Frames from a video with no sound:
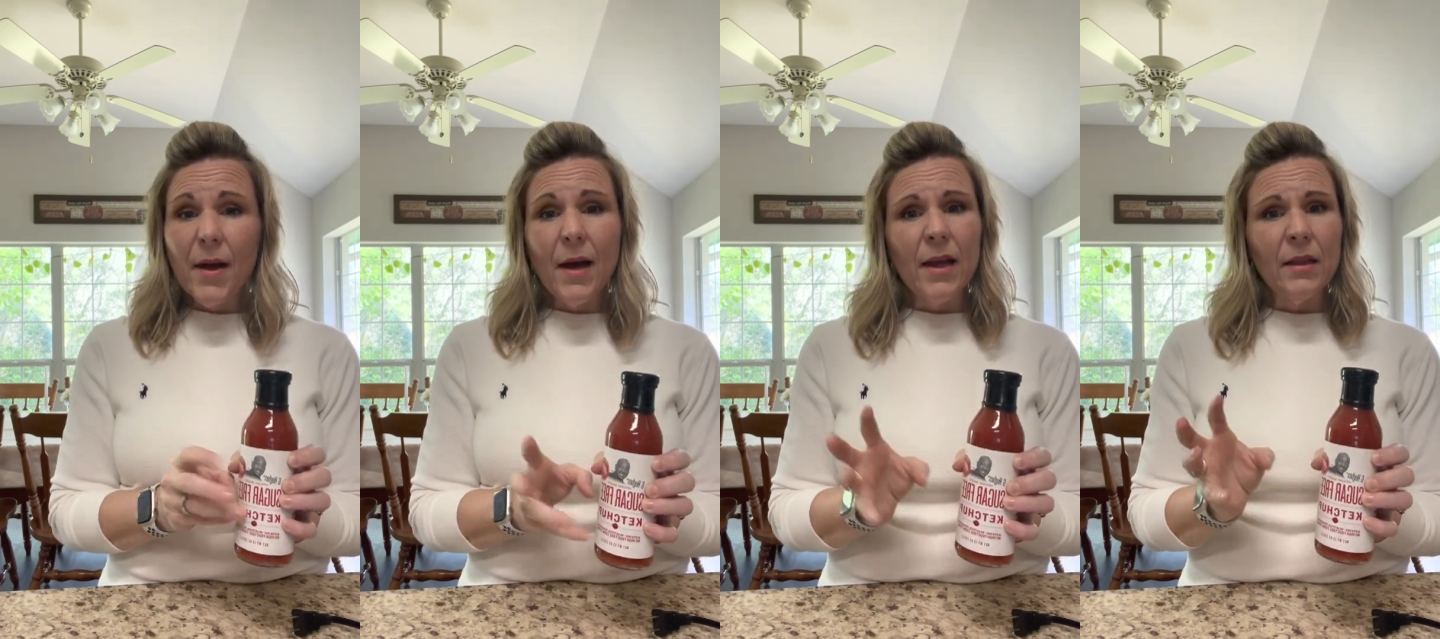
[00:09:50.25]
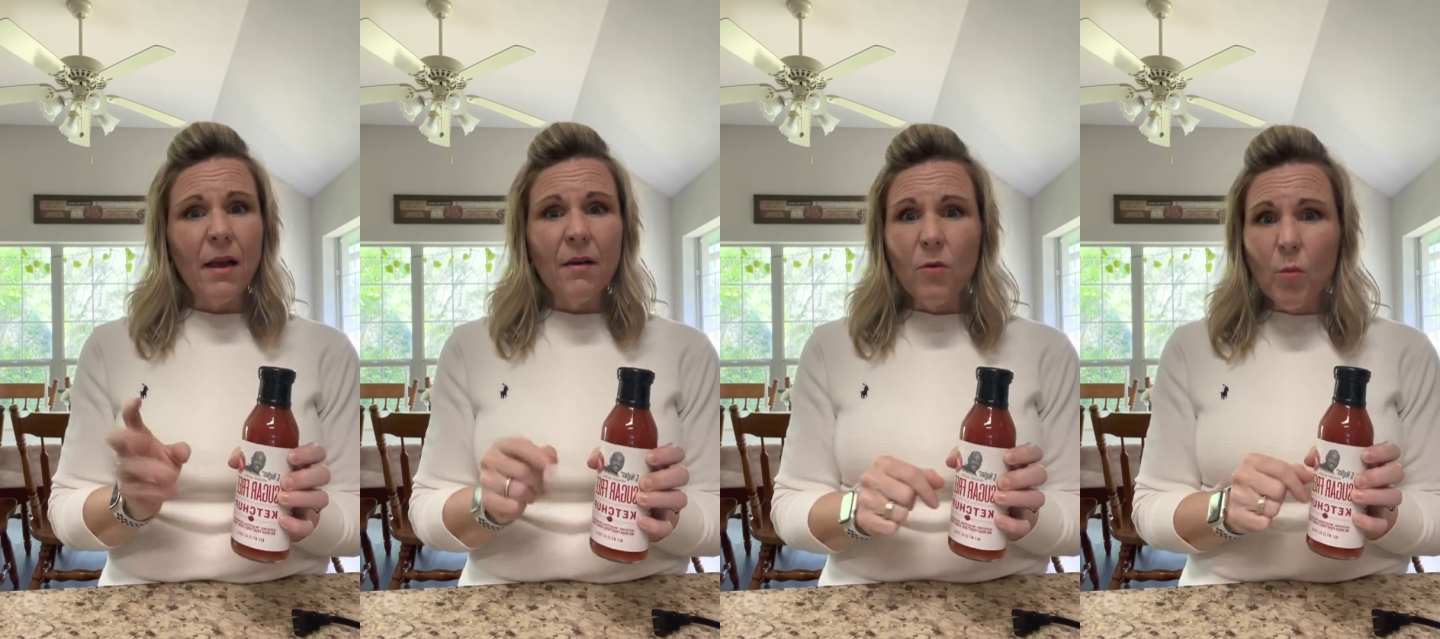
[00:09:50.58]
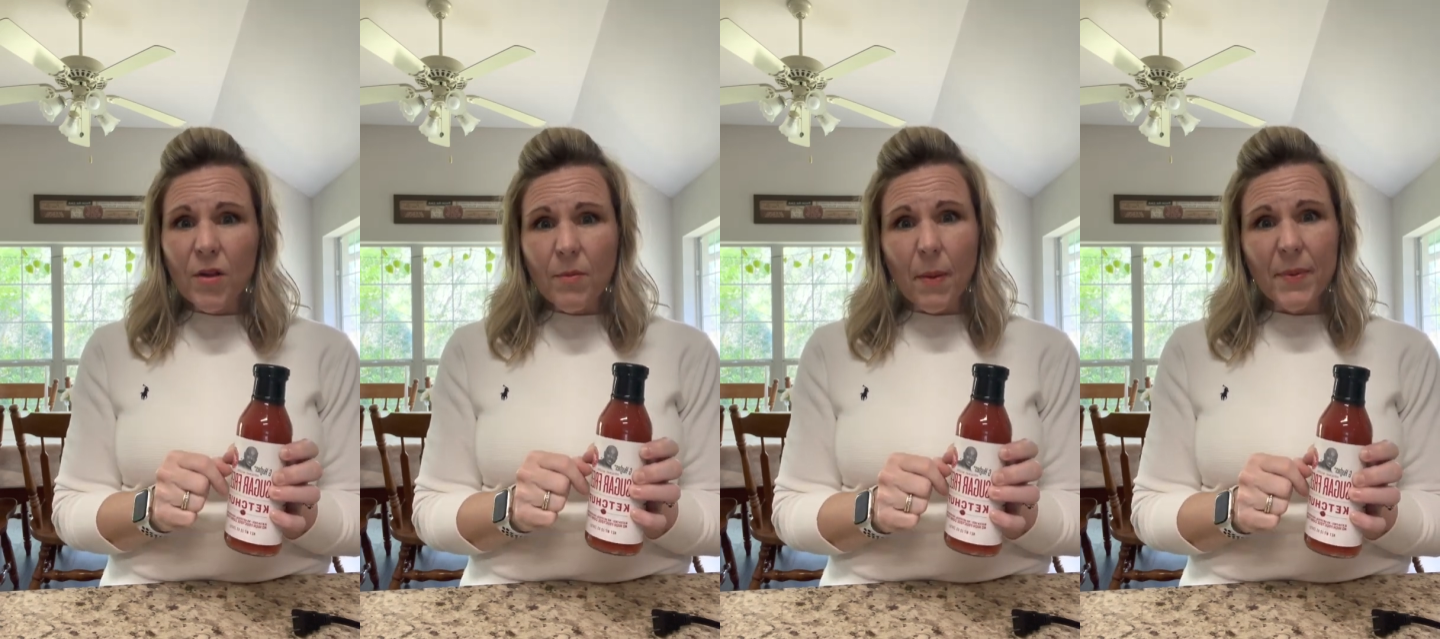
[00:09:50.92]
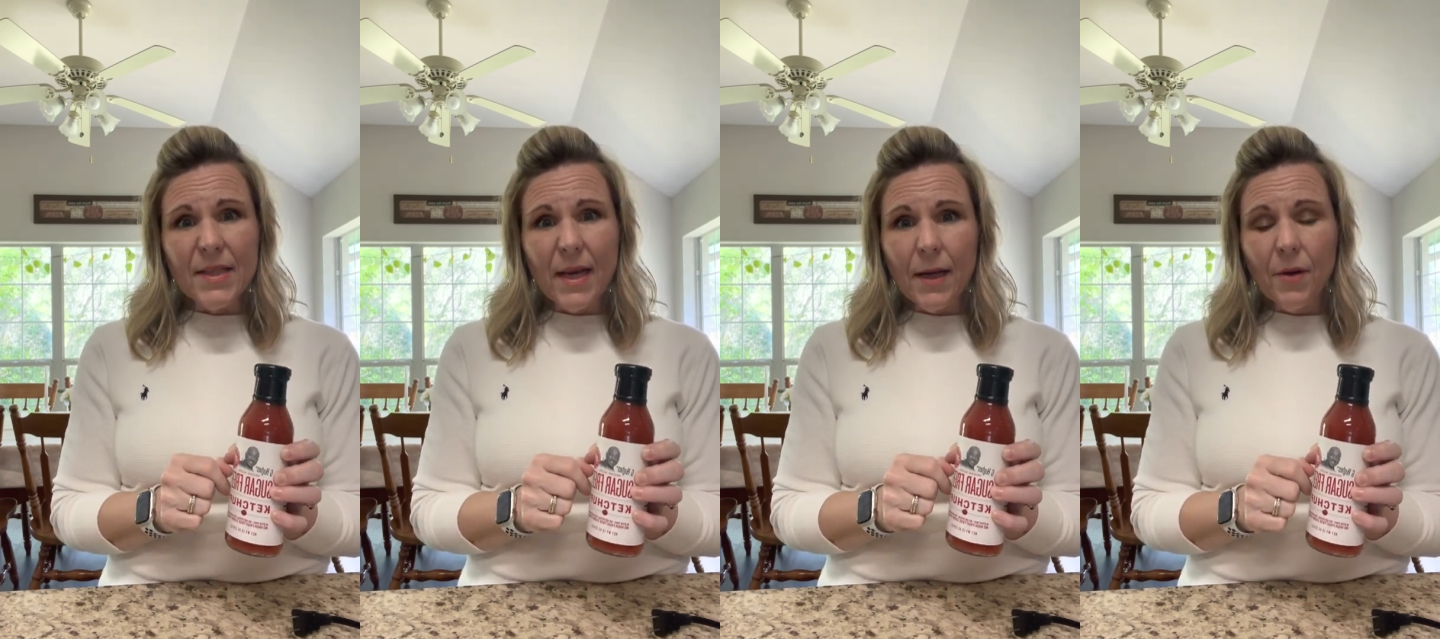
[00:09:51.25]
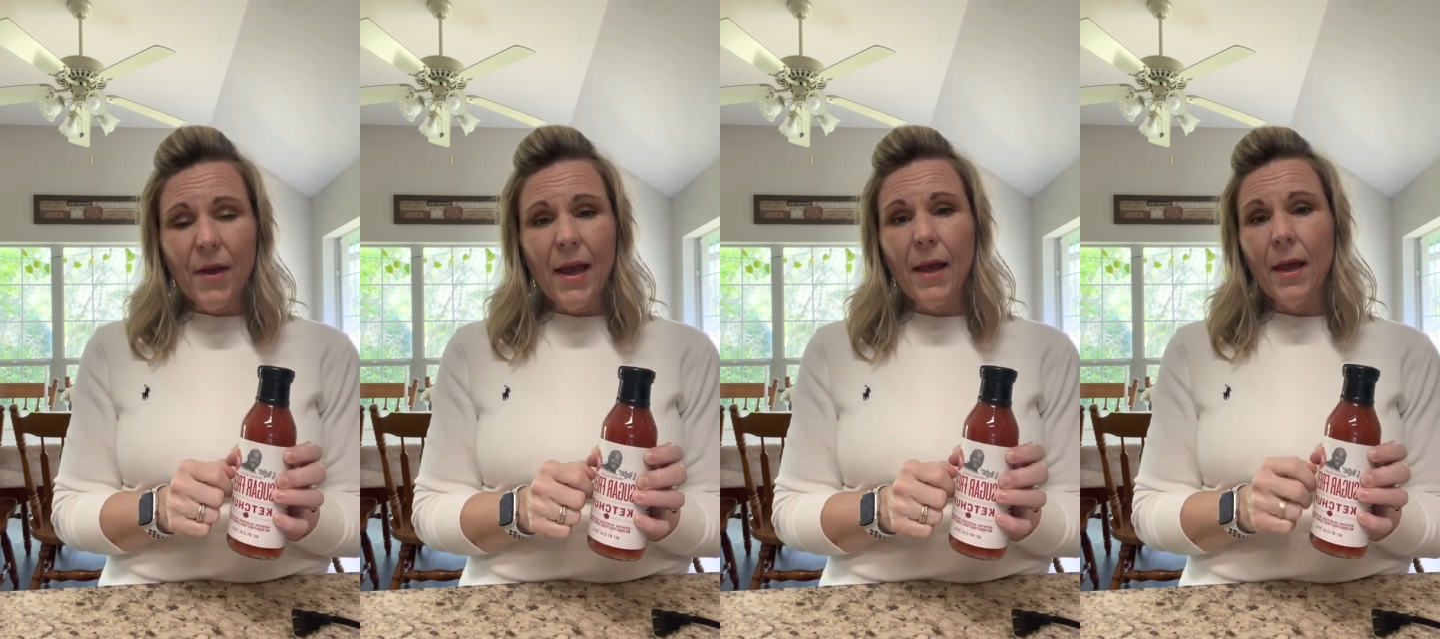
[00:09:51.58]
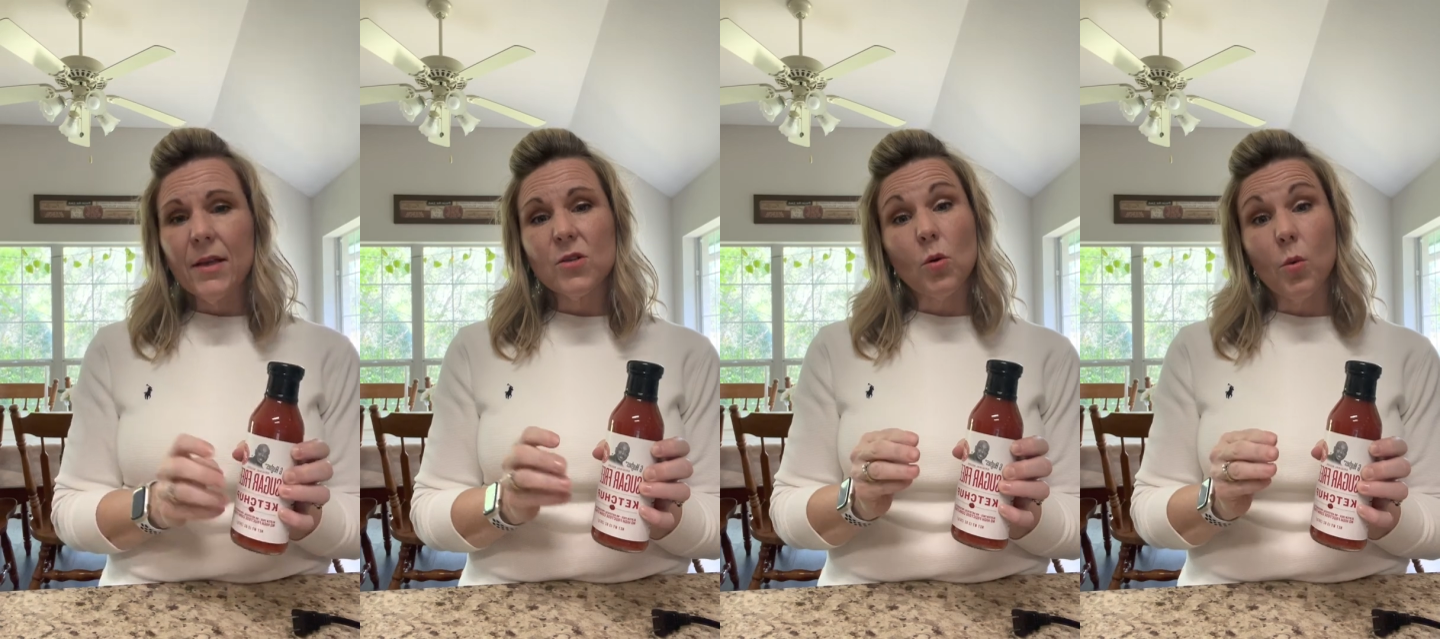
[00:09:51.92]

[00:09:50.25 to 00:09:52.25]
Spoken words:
I love them with my potato cakes or